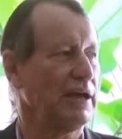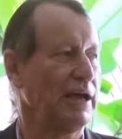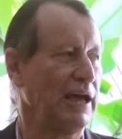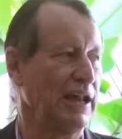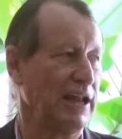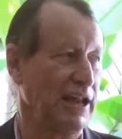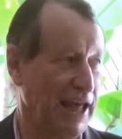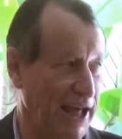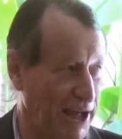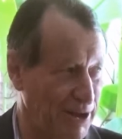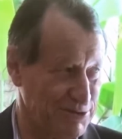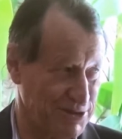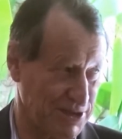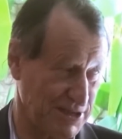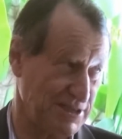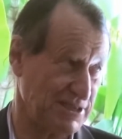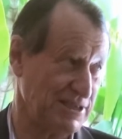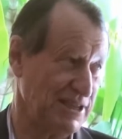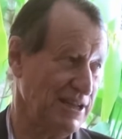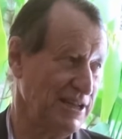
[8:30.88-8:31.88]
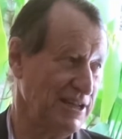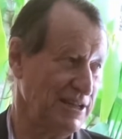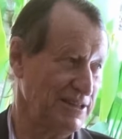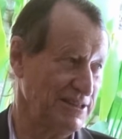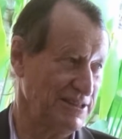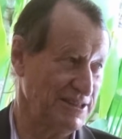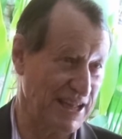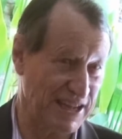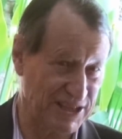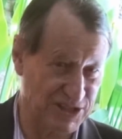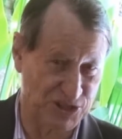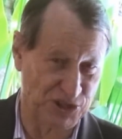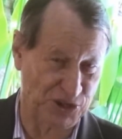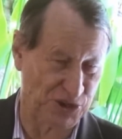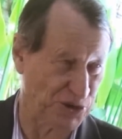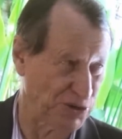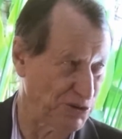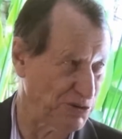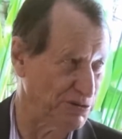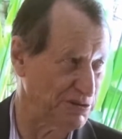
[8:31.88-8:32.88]
allows us that
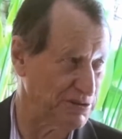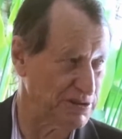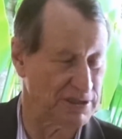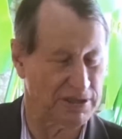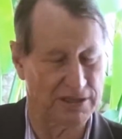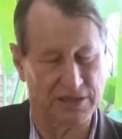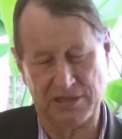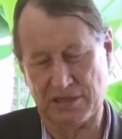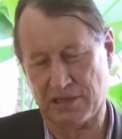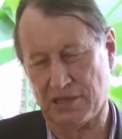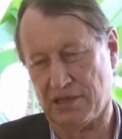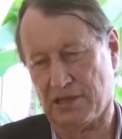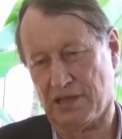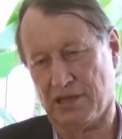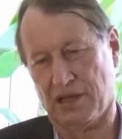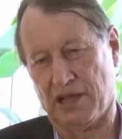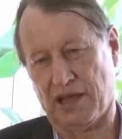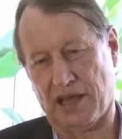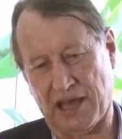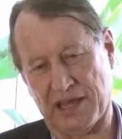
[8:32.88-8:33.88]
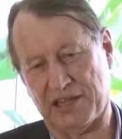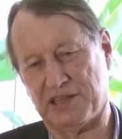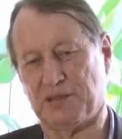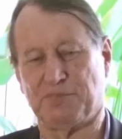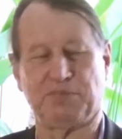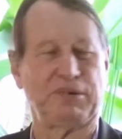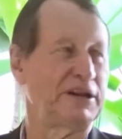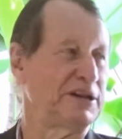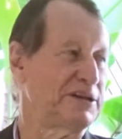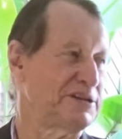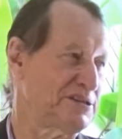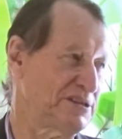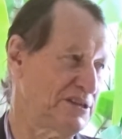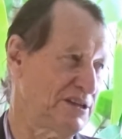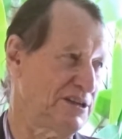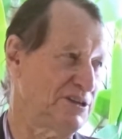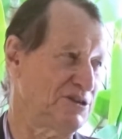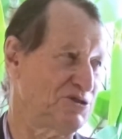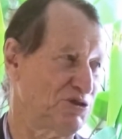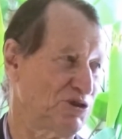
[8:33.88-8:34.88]
security and the
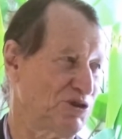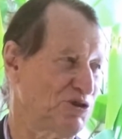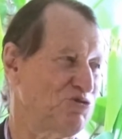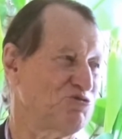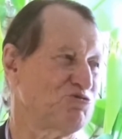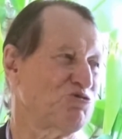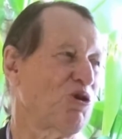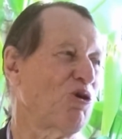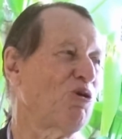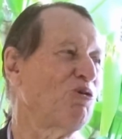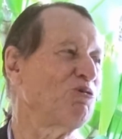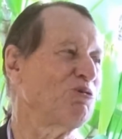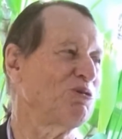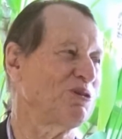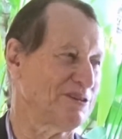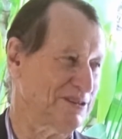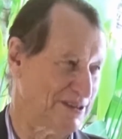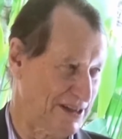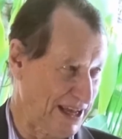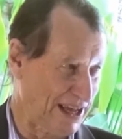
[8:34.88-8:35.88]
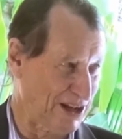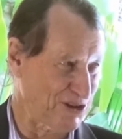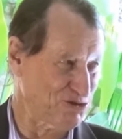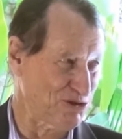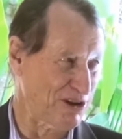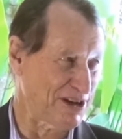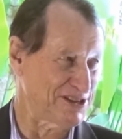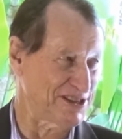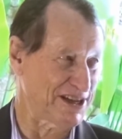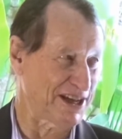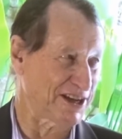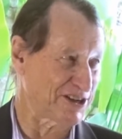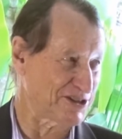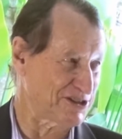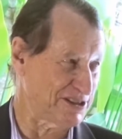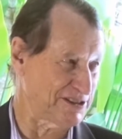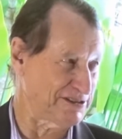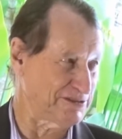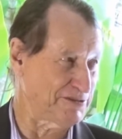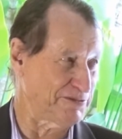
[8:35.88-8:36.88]
ability to control our
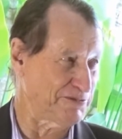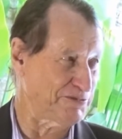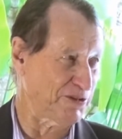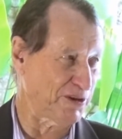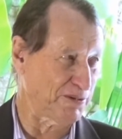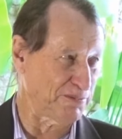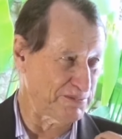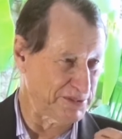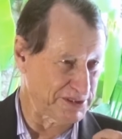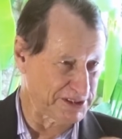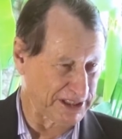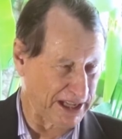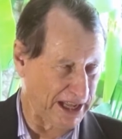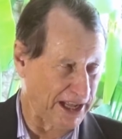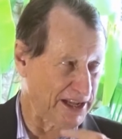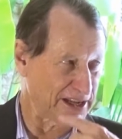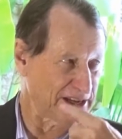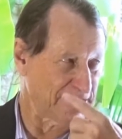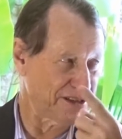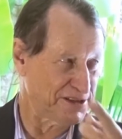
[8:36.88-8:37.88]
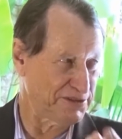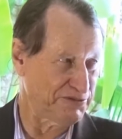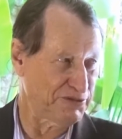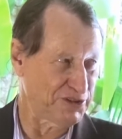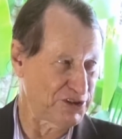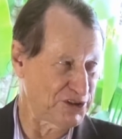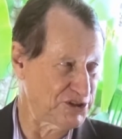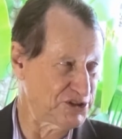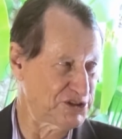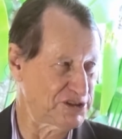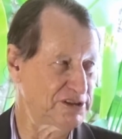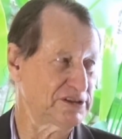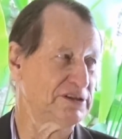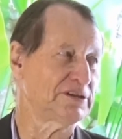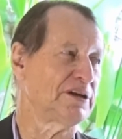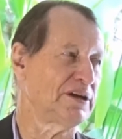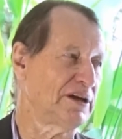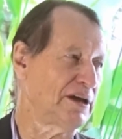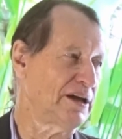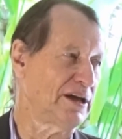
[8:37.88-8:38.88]
transaction from start to finish.
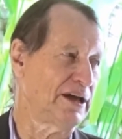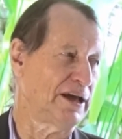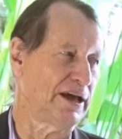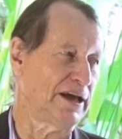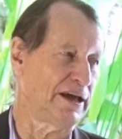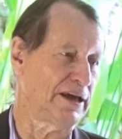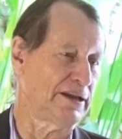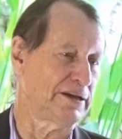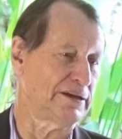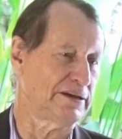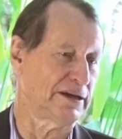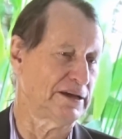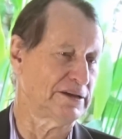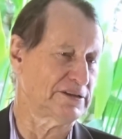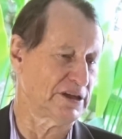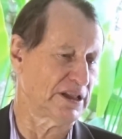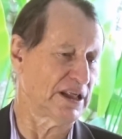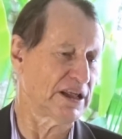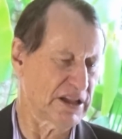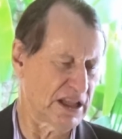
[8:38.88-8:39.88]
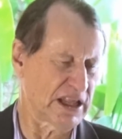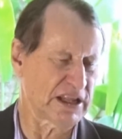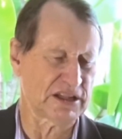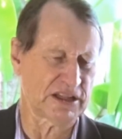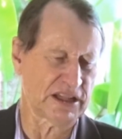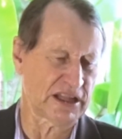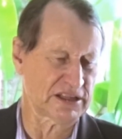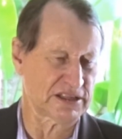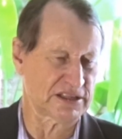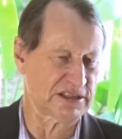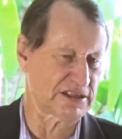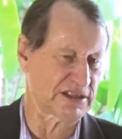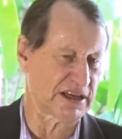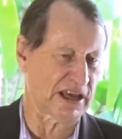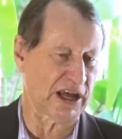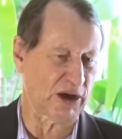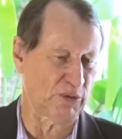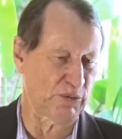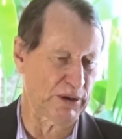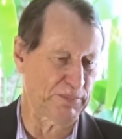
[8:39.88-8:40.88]
And so that's
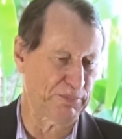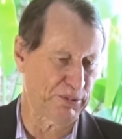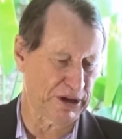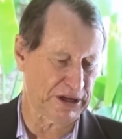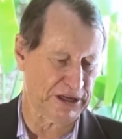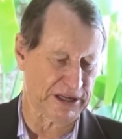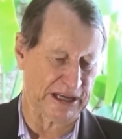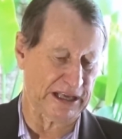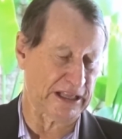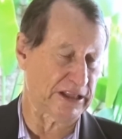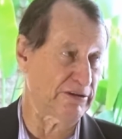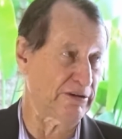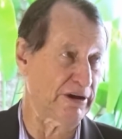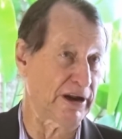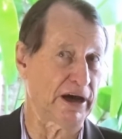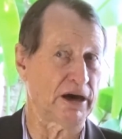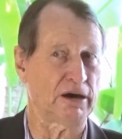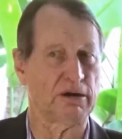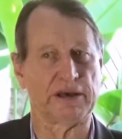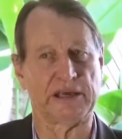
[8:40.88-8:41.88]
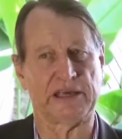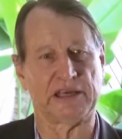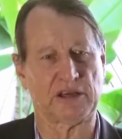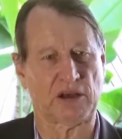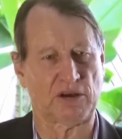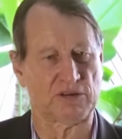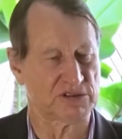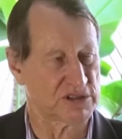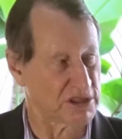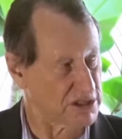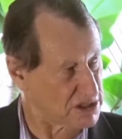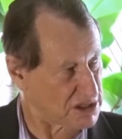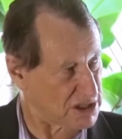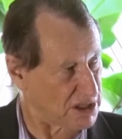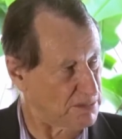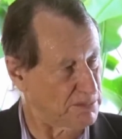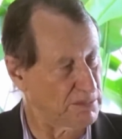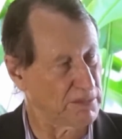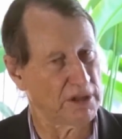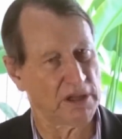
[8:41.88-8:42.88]
how we're putting together our
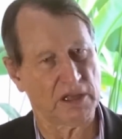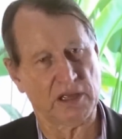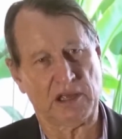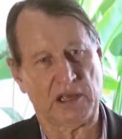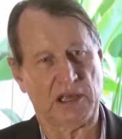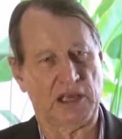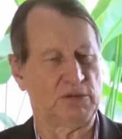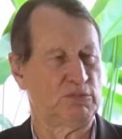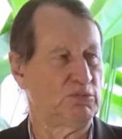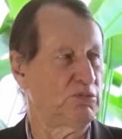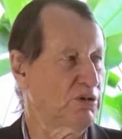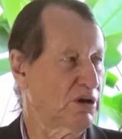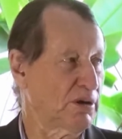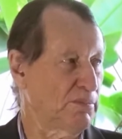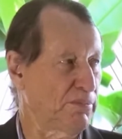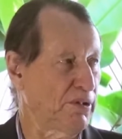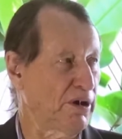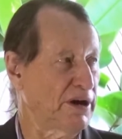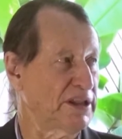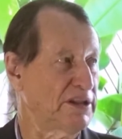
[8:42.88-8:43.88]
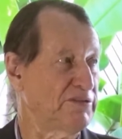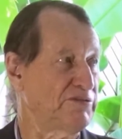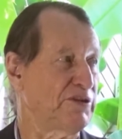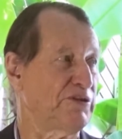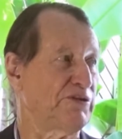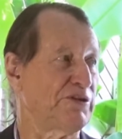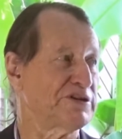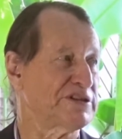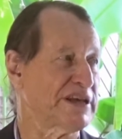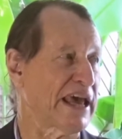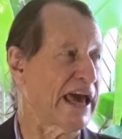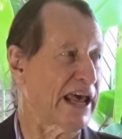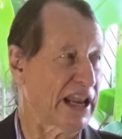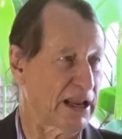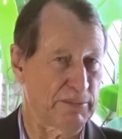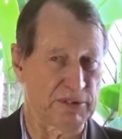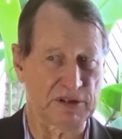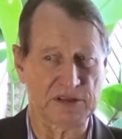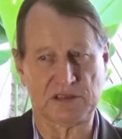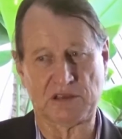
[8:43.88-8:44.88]
ecosystem. It will combine the various
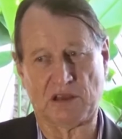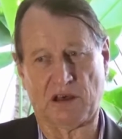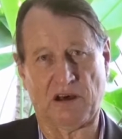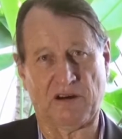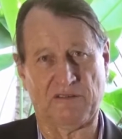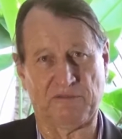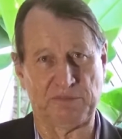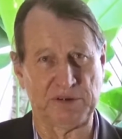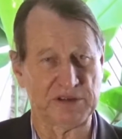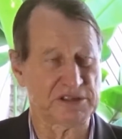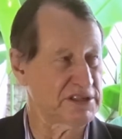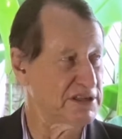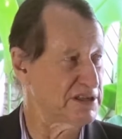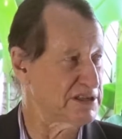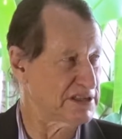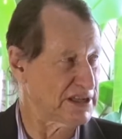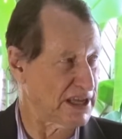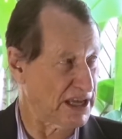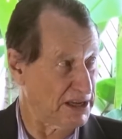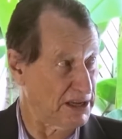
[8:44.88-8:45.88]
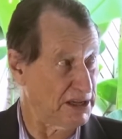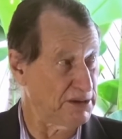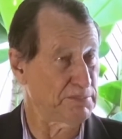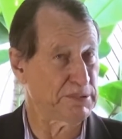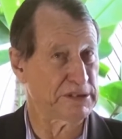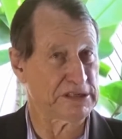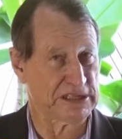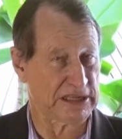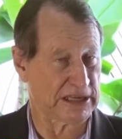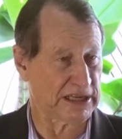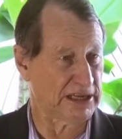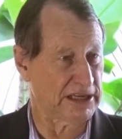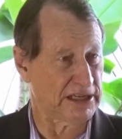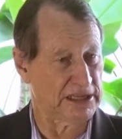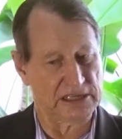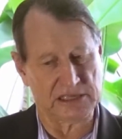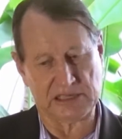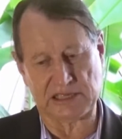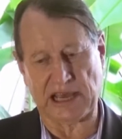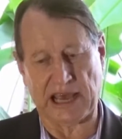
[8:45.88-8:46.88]
elements of business, and in
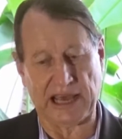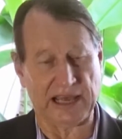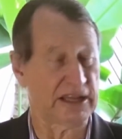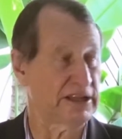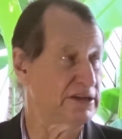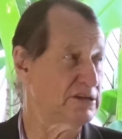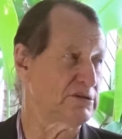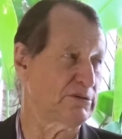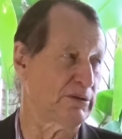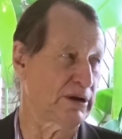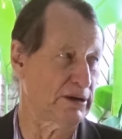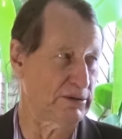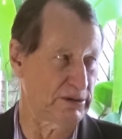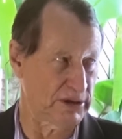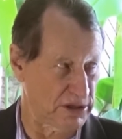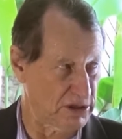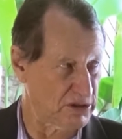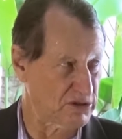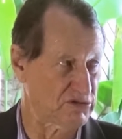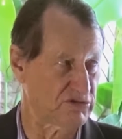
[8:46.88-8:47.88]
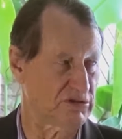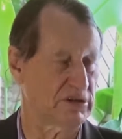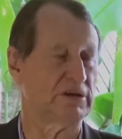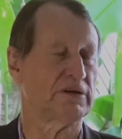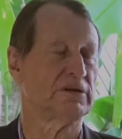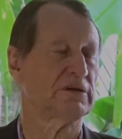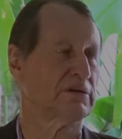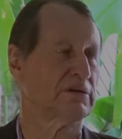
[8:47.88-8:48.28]
particular tailored to our industry.